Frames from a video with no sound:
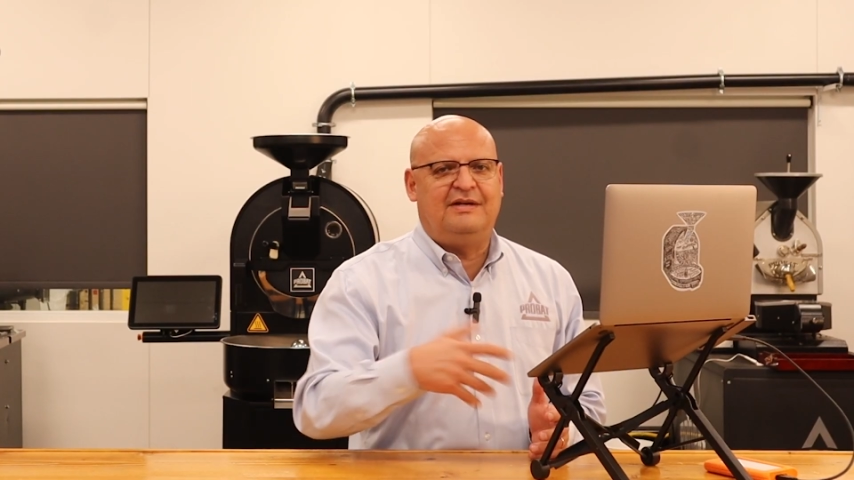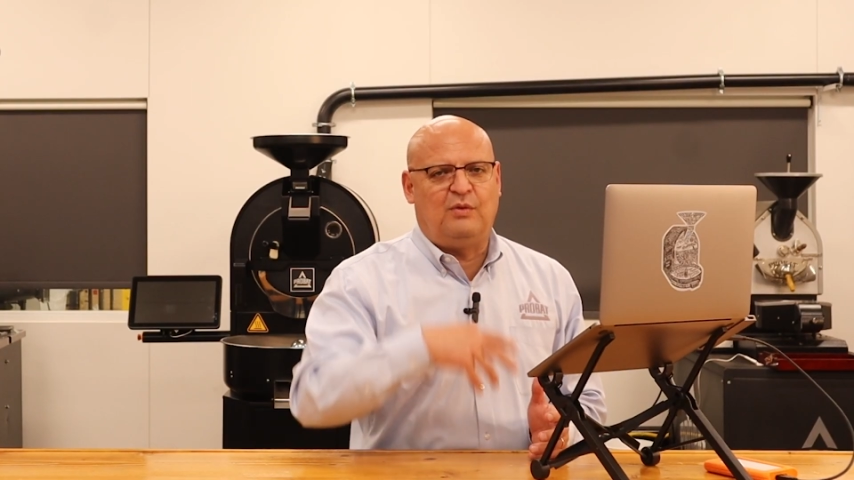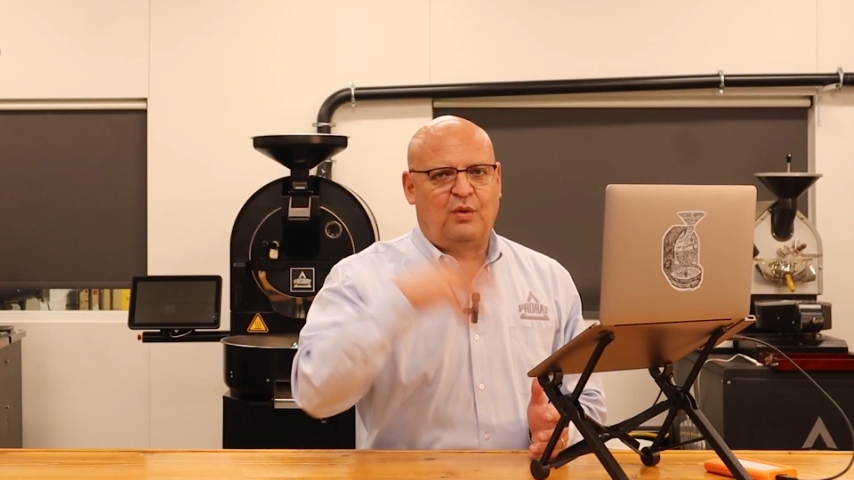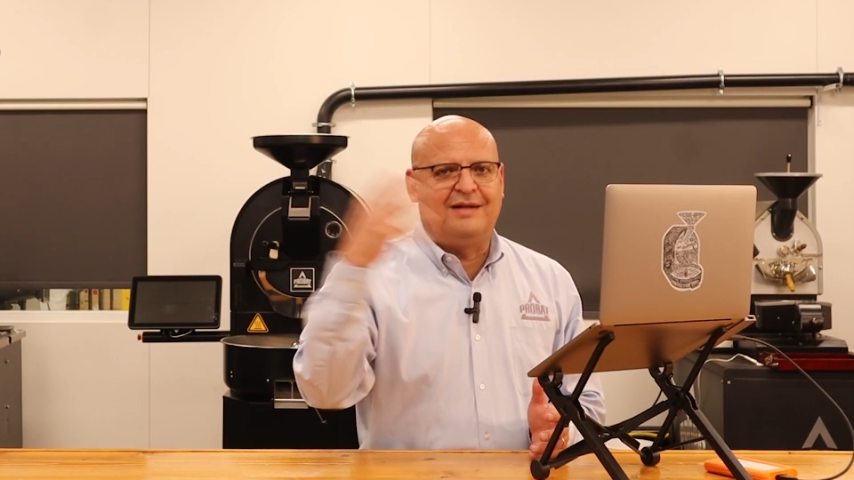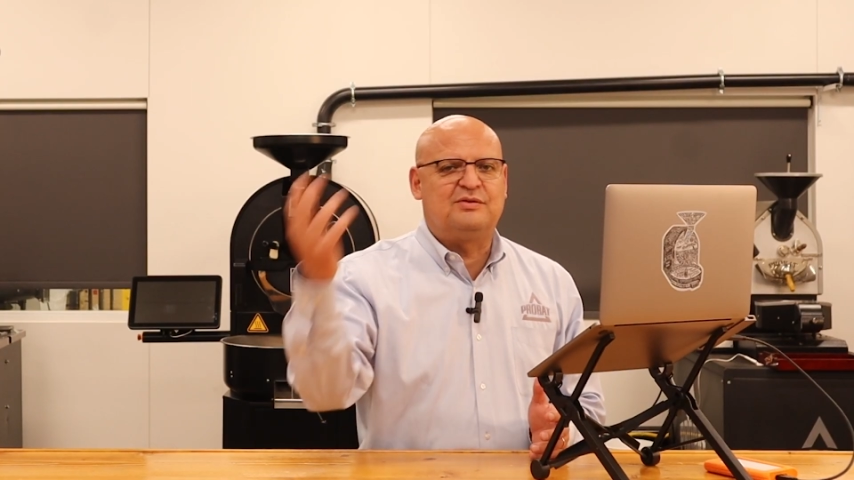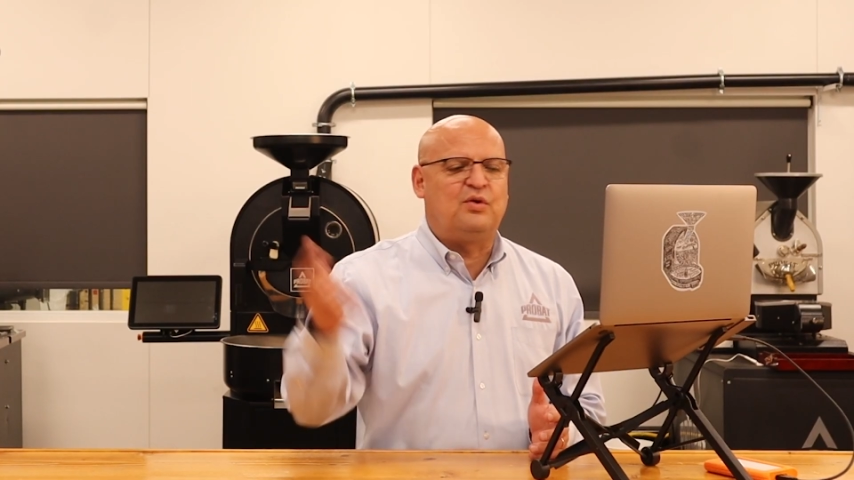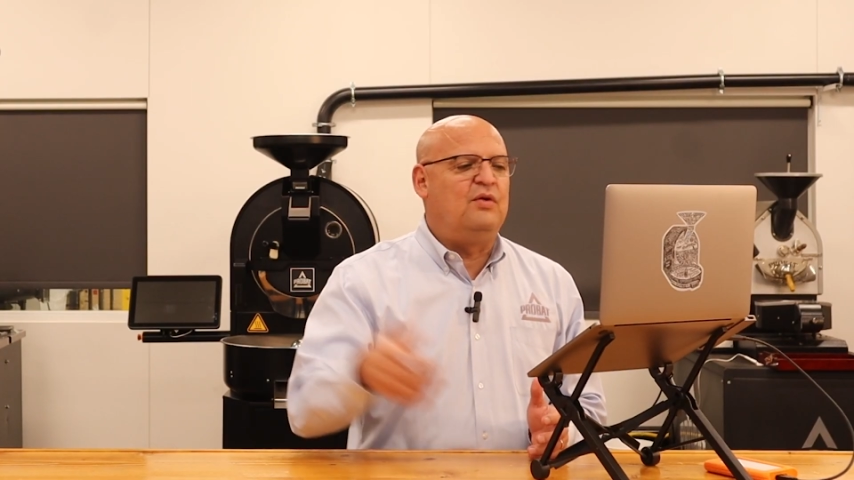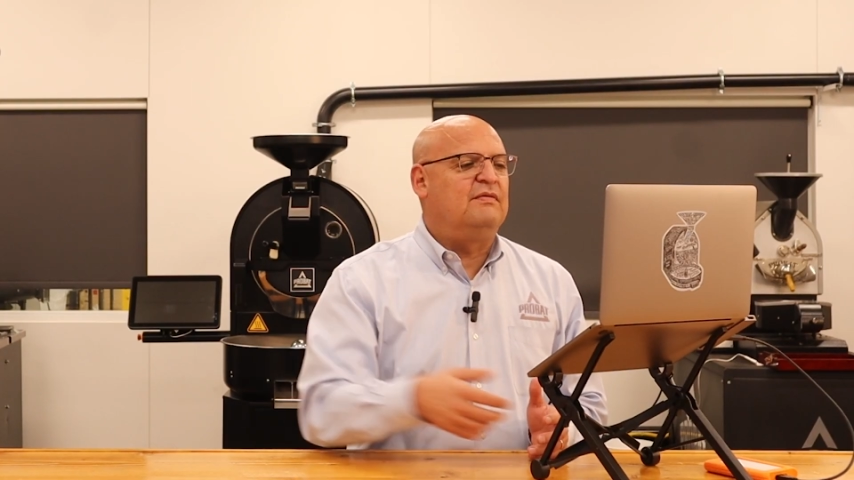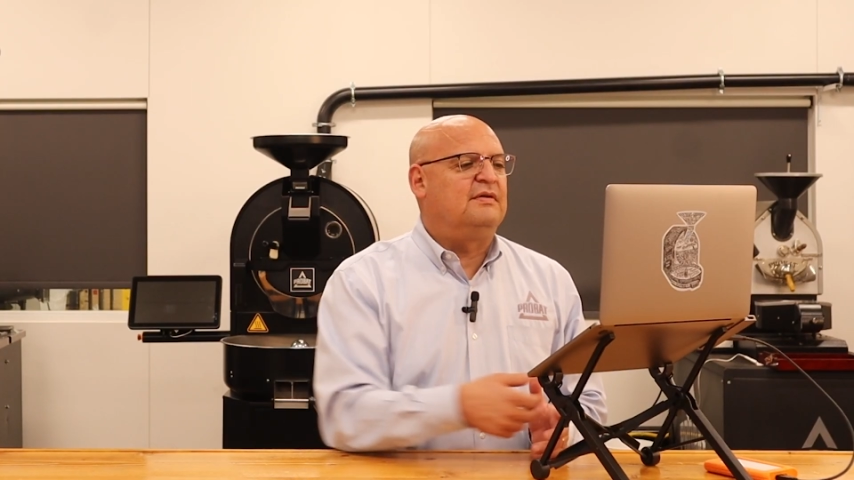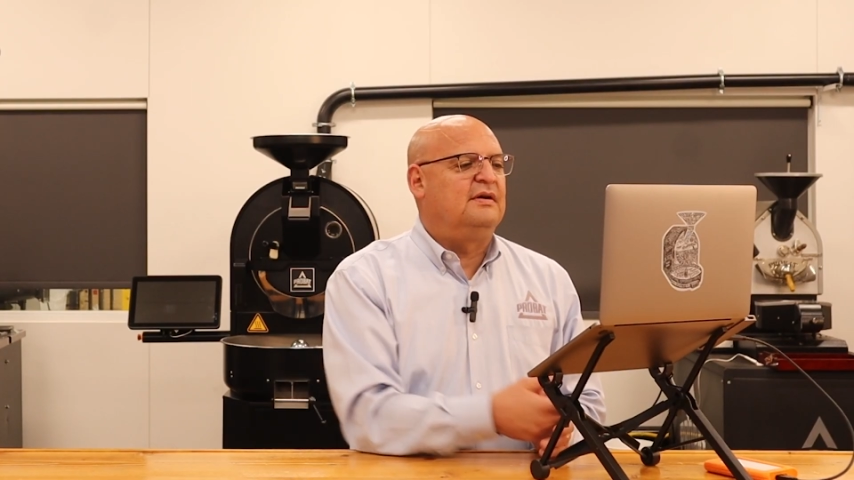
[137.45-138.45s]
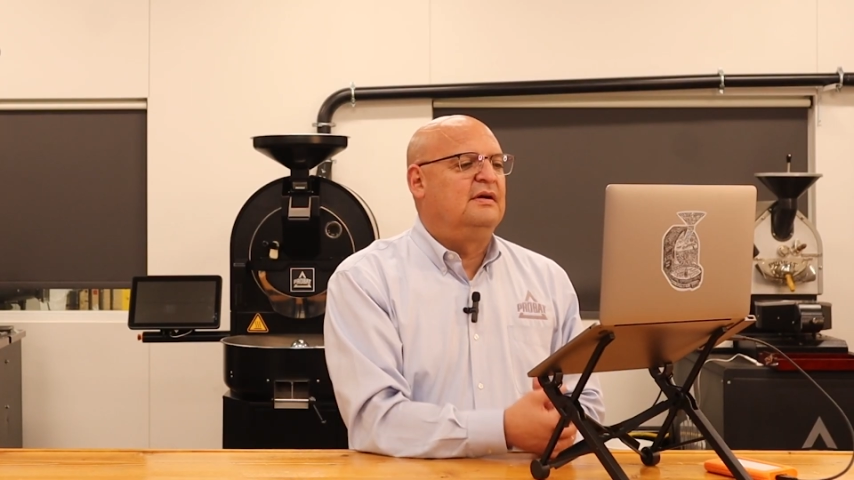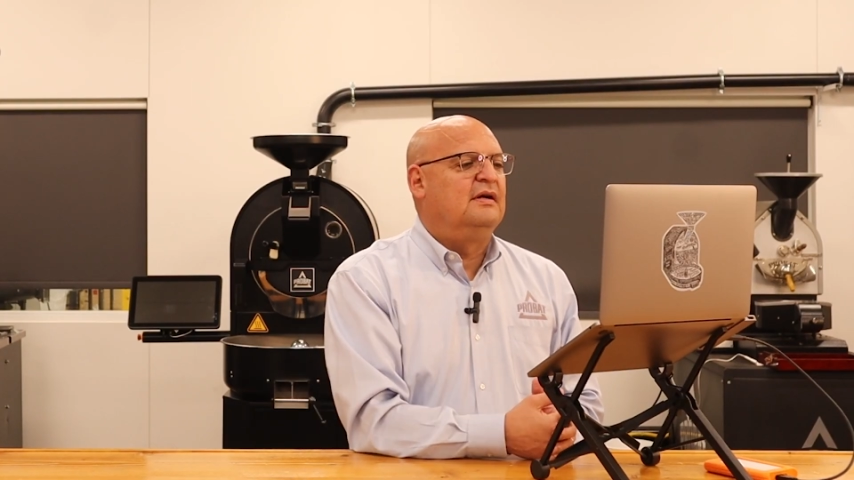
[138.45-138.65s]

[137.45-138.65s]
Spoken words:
it a once over.